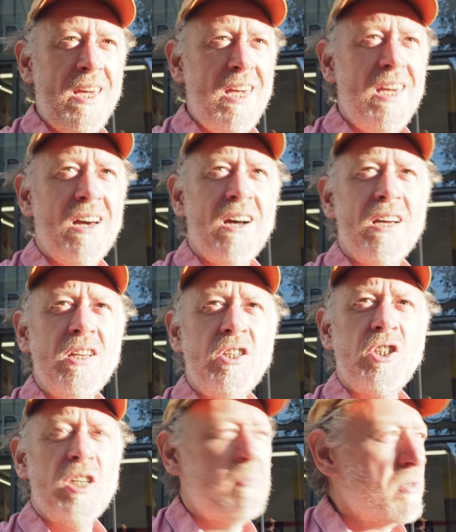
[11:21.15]
here in
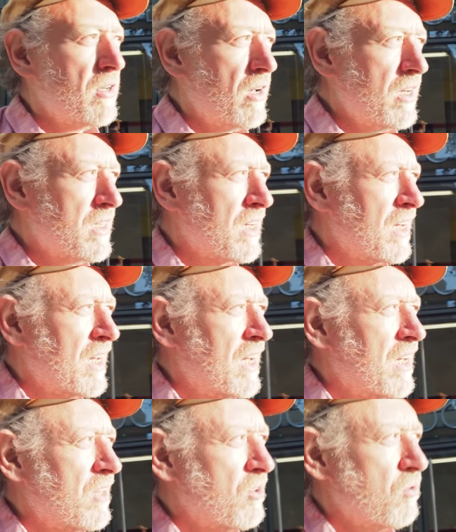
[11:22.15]
Cheapside
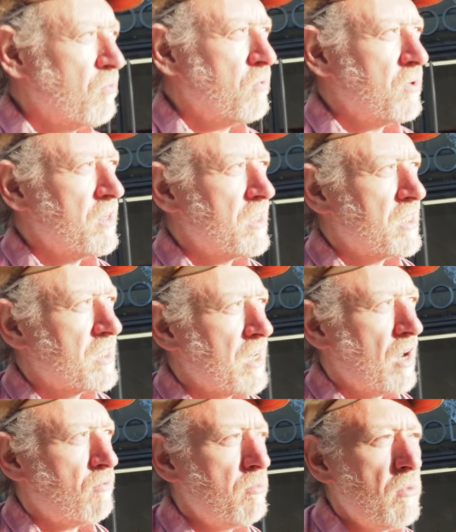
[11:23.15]
that was
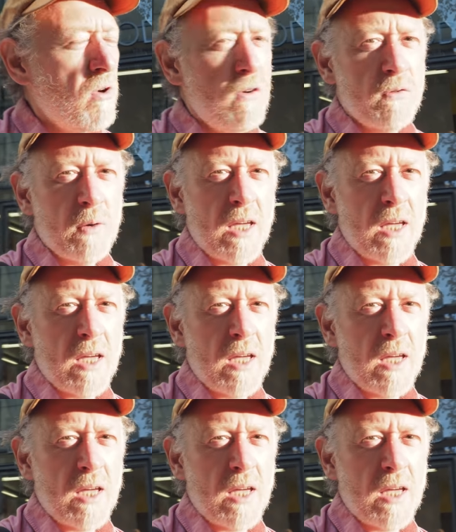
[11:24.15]
removed.